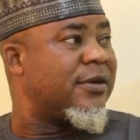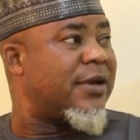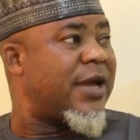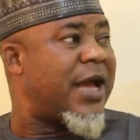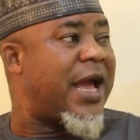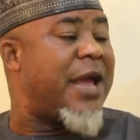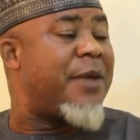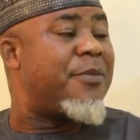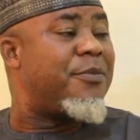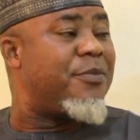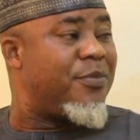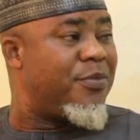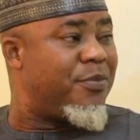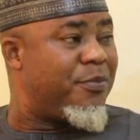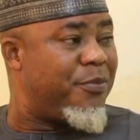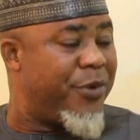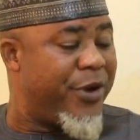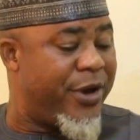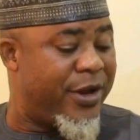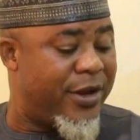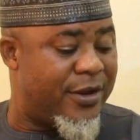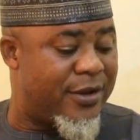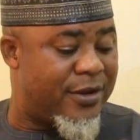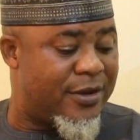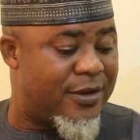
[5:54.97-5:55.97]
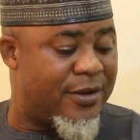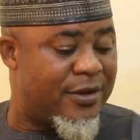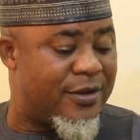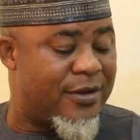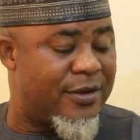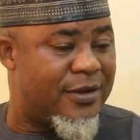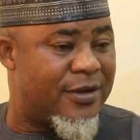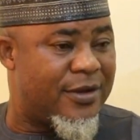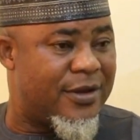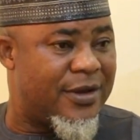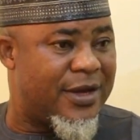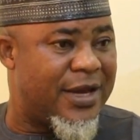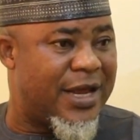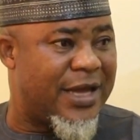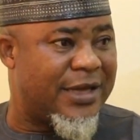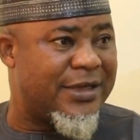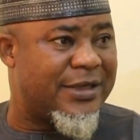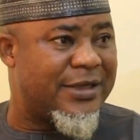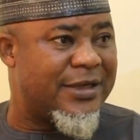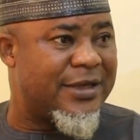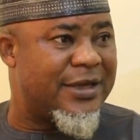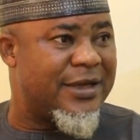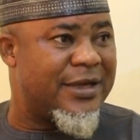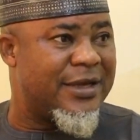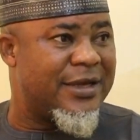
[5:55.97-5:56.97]
I pray
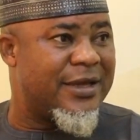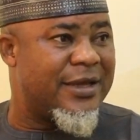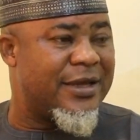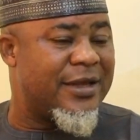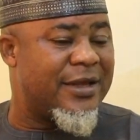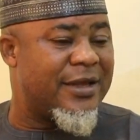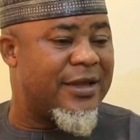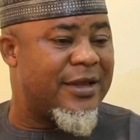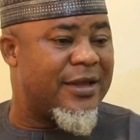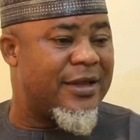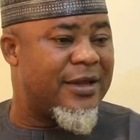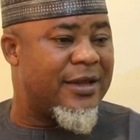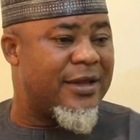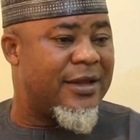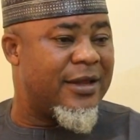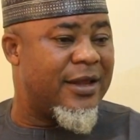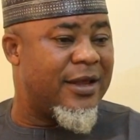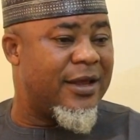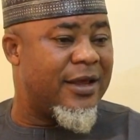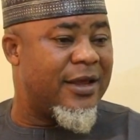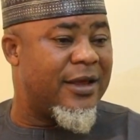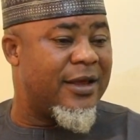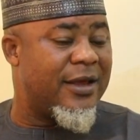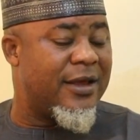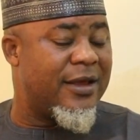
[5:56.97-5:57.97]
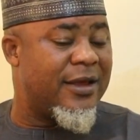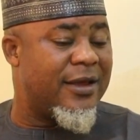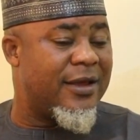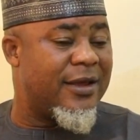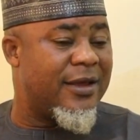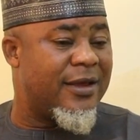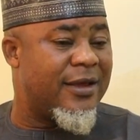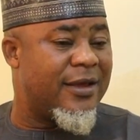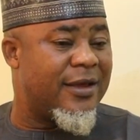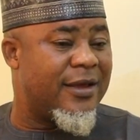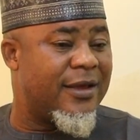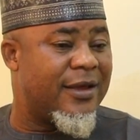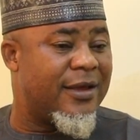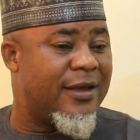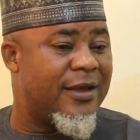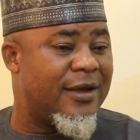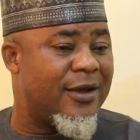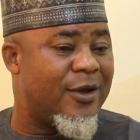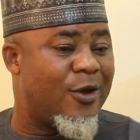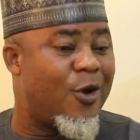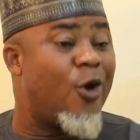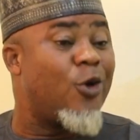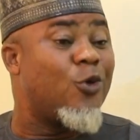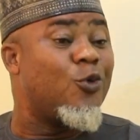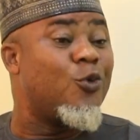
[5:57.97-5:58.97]
that the
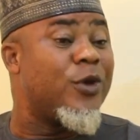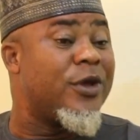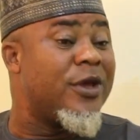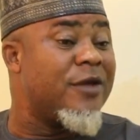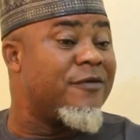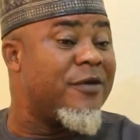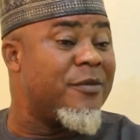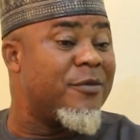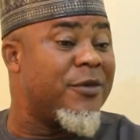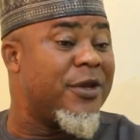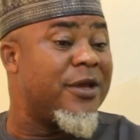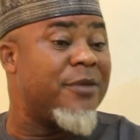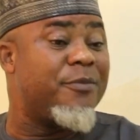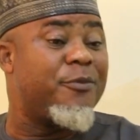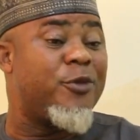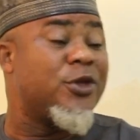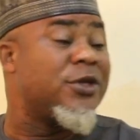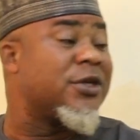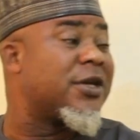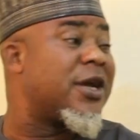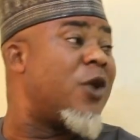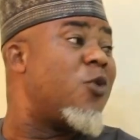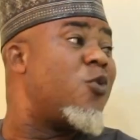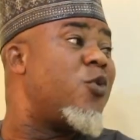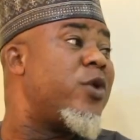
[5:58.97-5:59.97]
God will give him the political